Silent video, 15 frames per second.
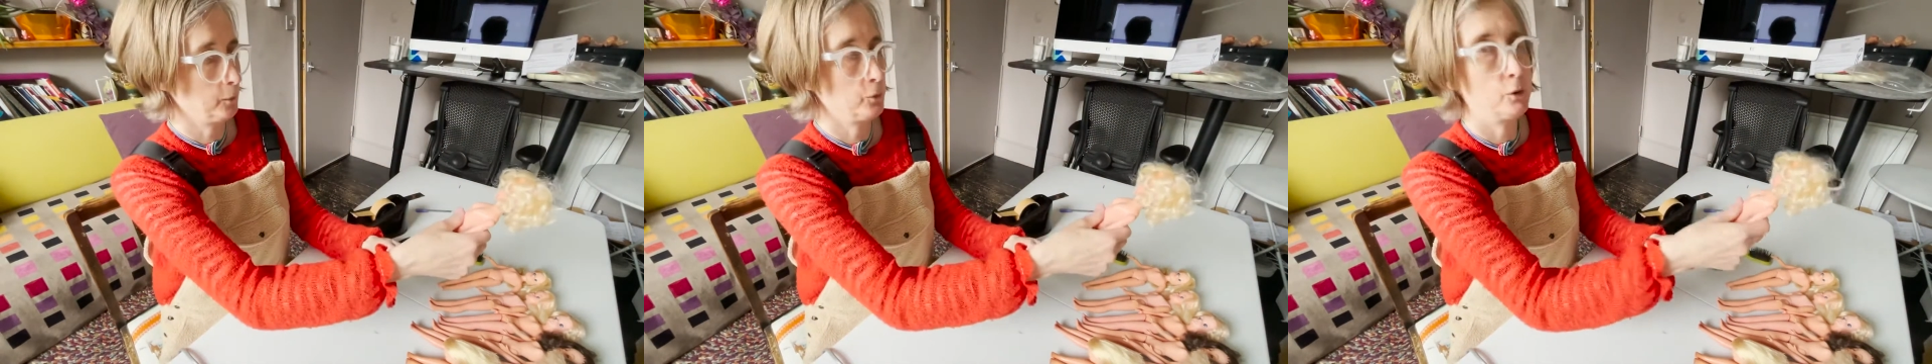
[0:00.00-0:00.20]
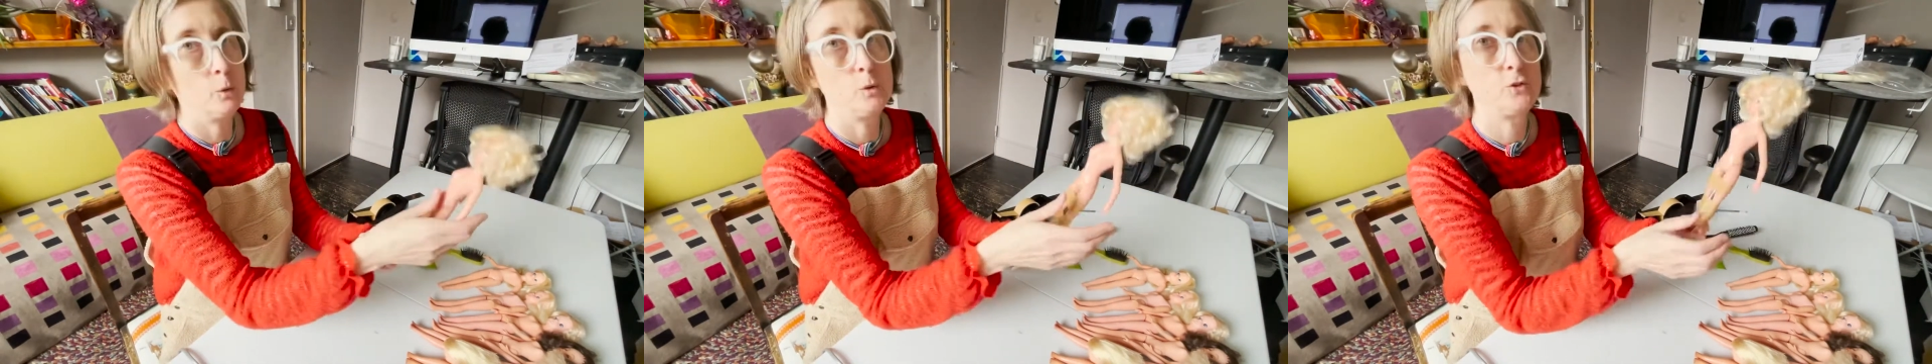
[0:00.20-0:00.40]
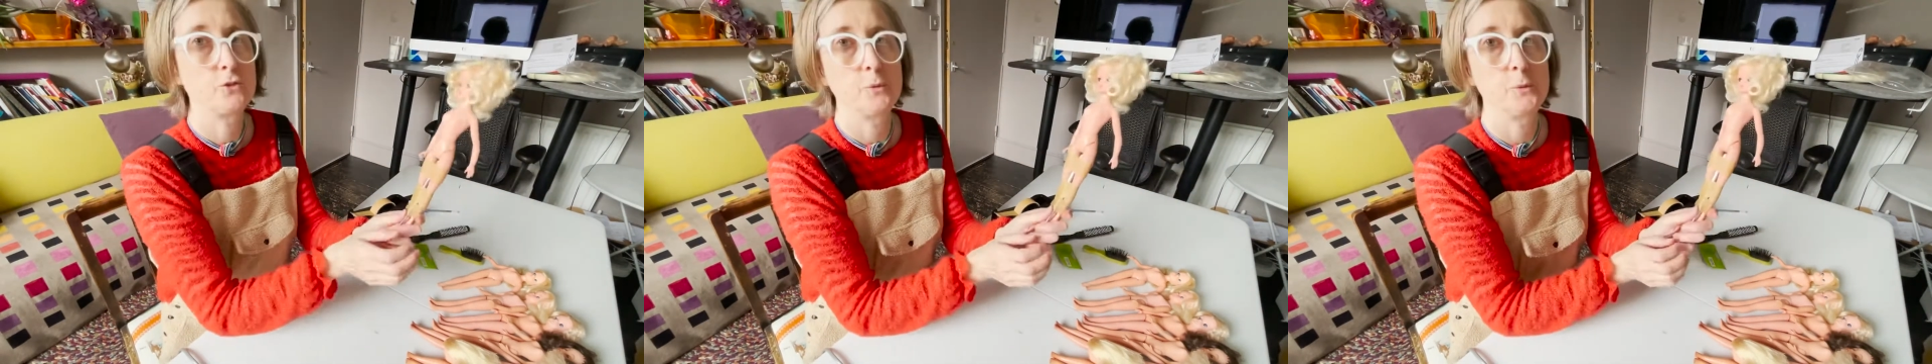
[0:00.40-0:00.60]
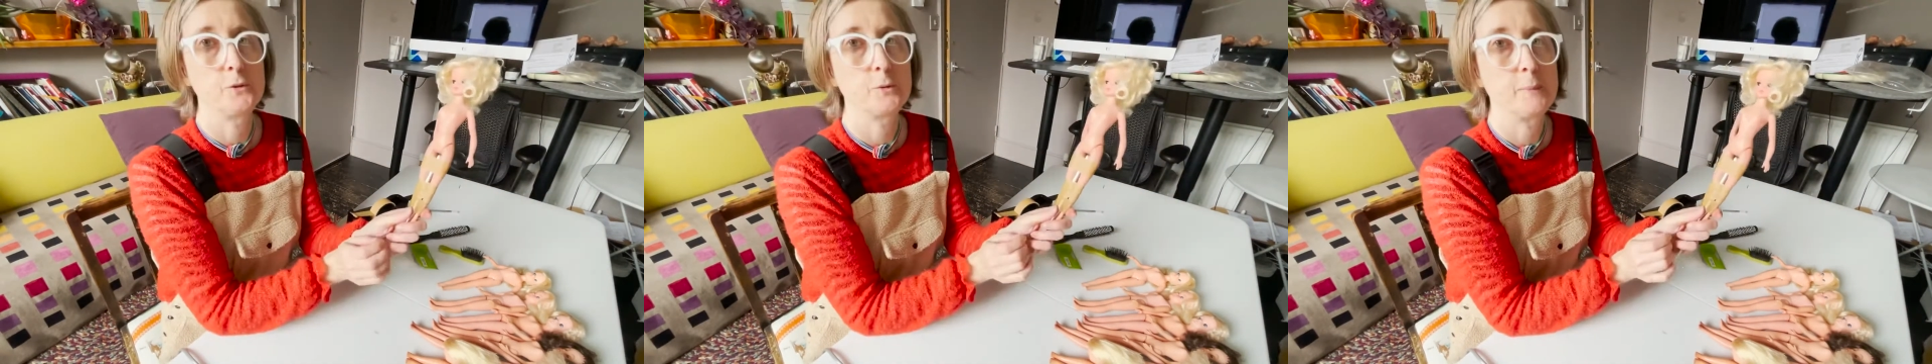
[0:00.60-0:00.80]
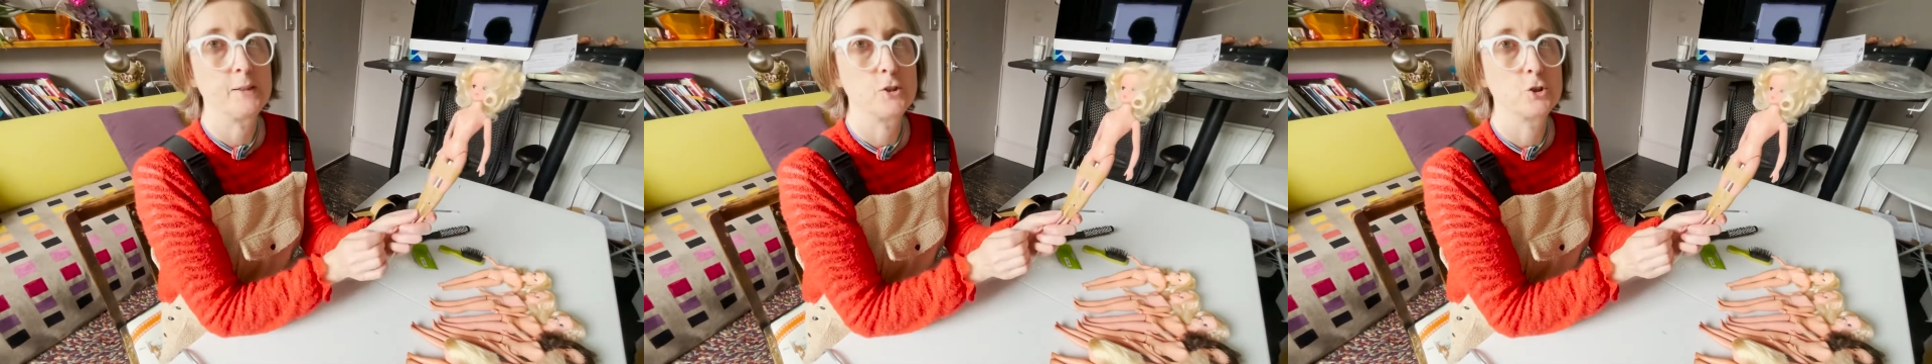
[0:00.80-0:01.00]
also want to
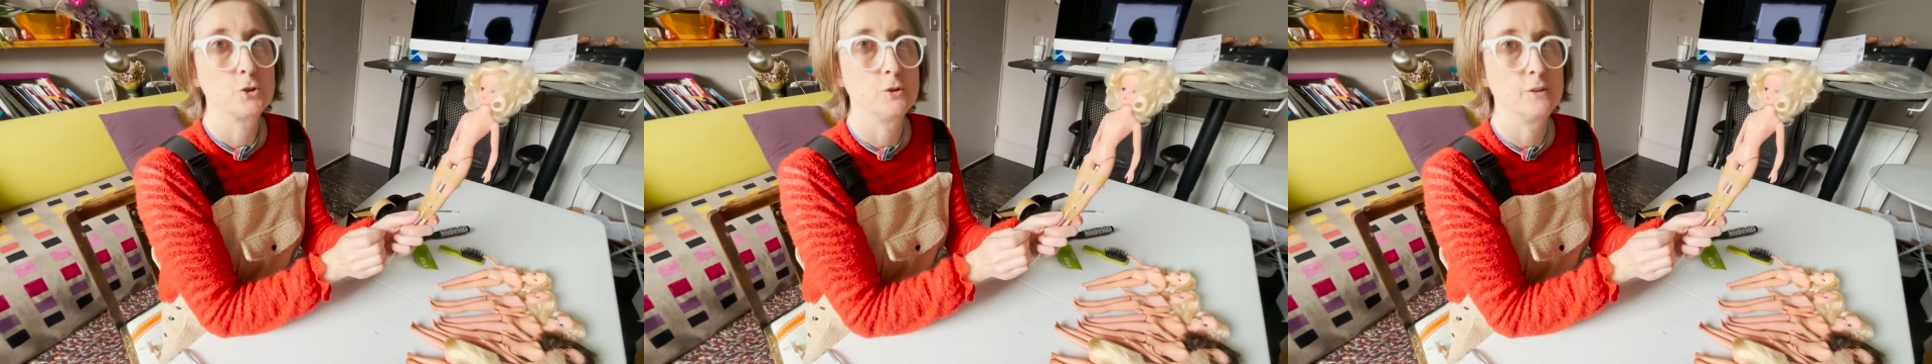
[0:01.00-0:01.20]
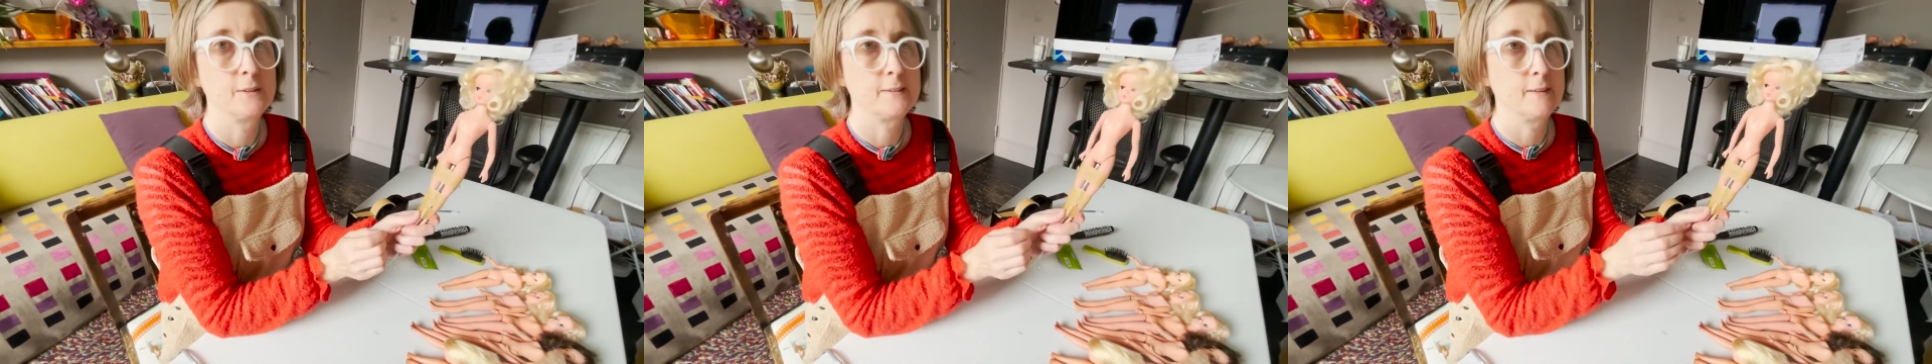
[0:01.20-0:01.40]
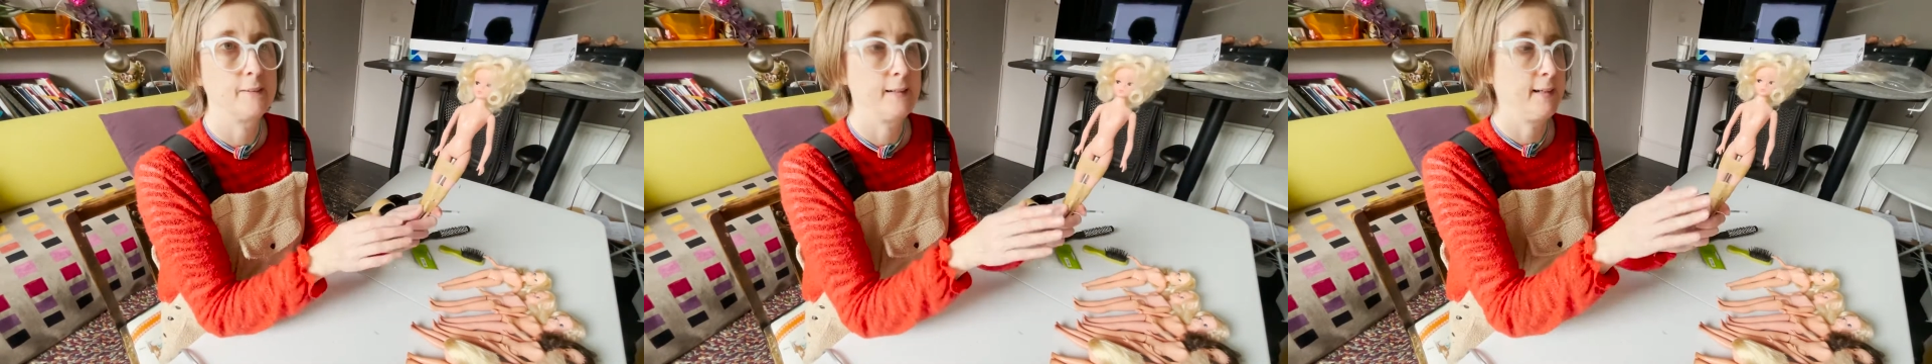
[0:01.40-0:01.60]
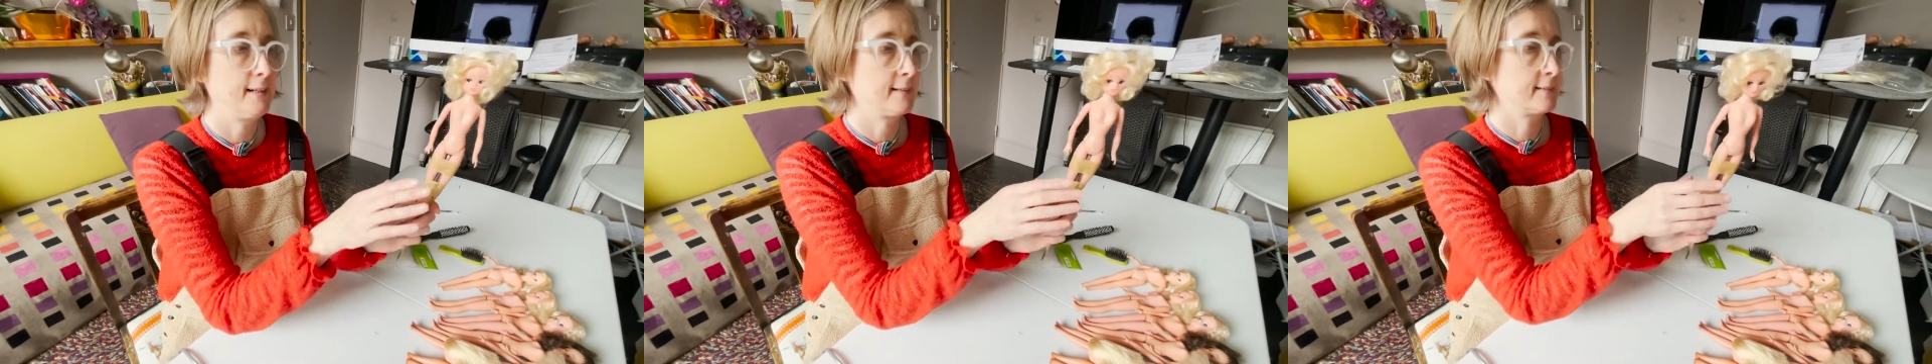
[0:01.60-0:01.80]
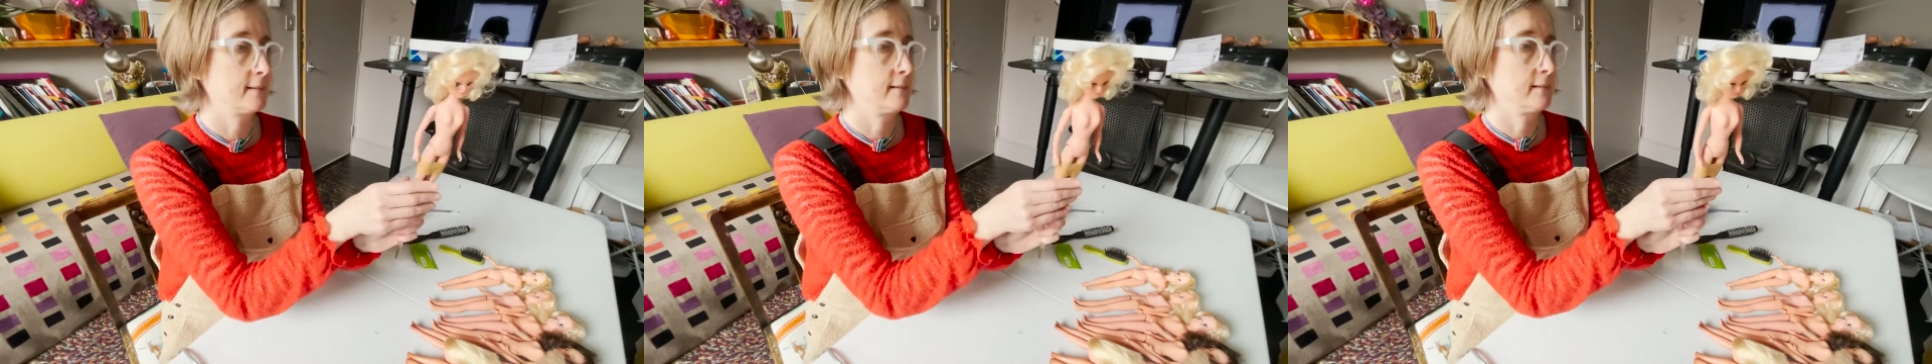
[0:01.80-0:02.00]
make sure is that the legs
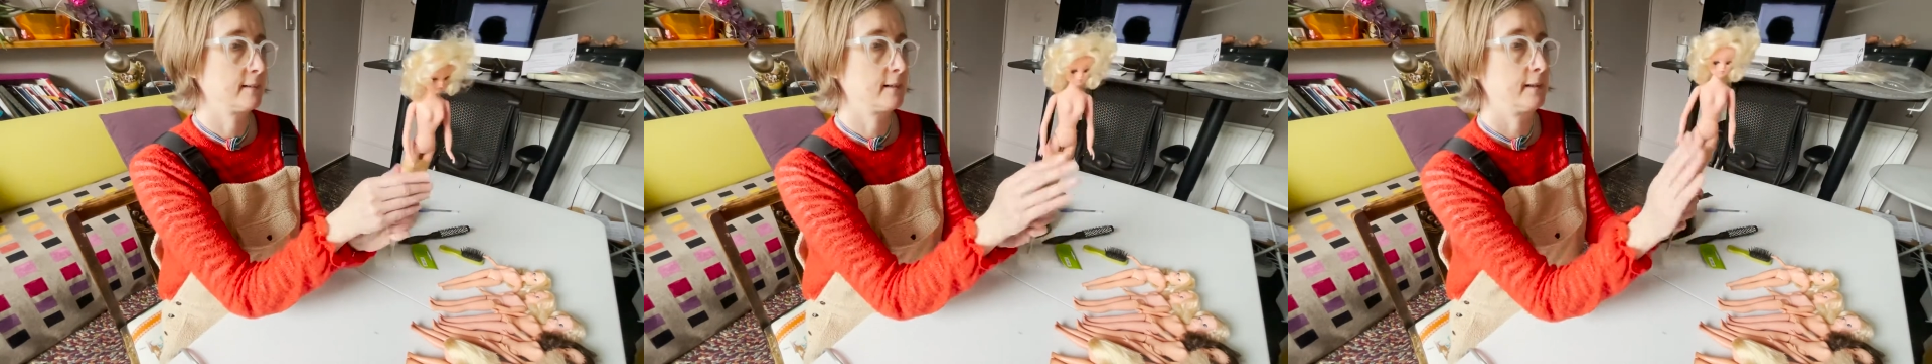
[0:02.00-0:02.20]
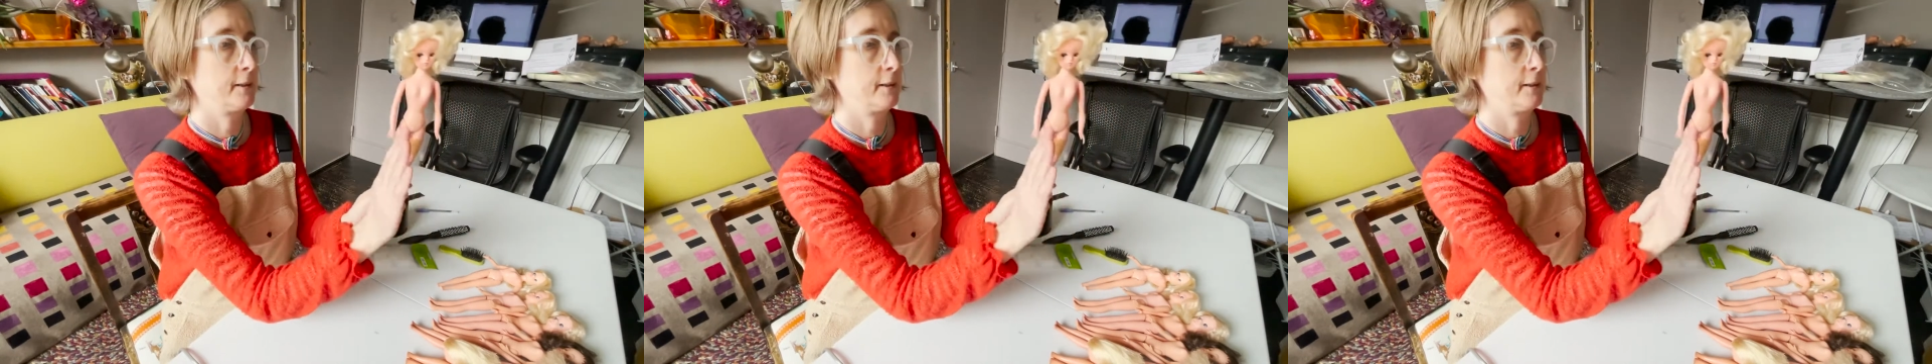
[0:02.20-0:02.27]
aren't kind